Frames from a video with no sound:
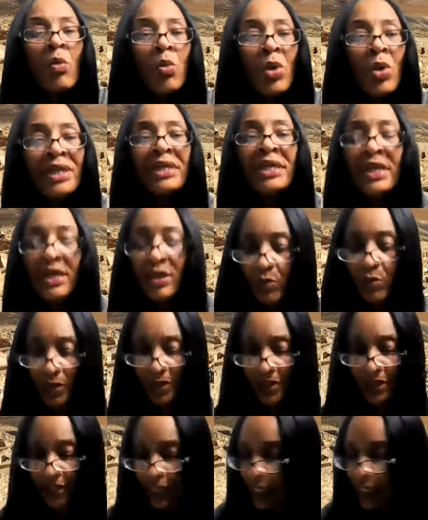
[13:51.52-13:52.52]
what he
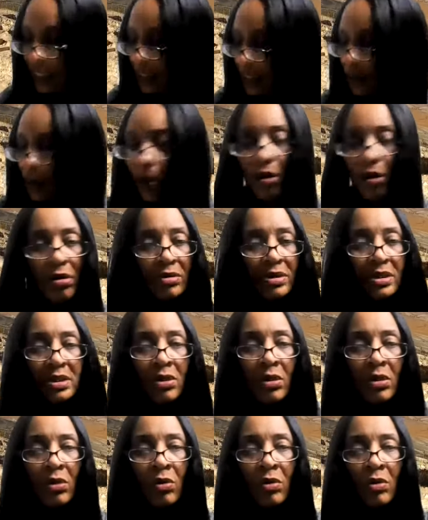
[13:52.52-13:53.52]
was saying
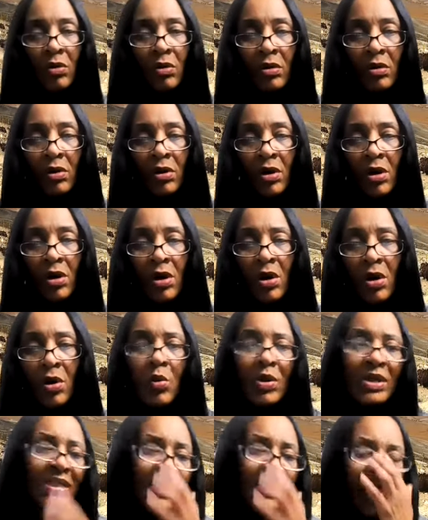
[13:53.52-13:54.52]
also
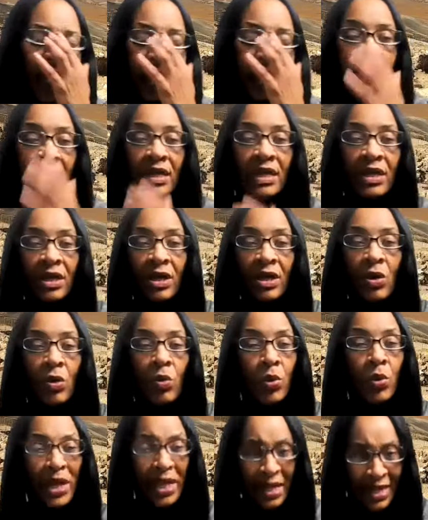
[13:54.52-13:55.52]
was that
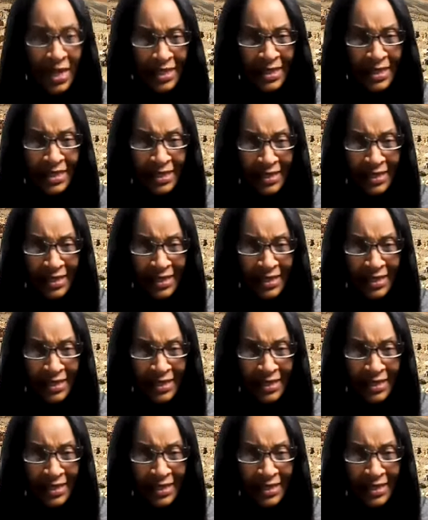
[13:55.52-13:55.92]
we, his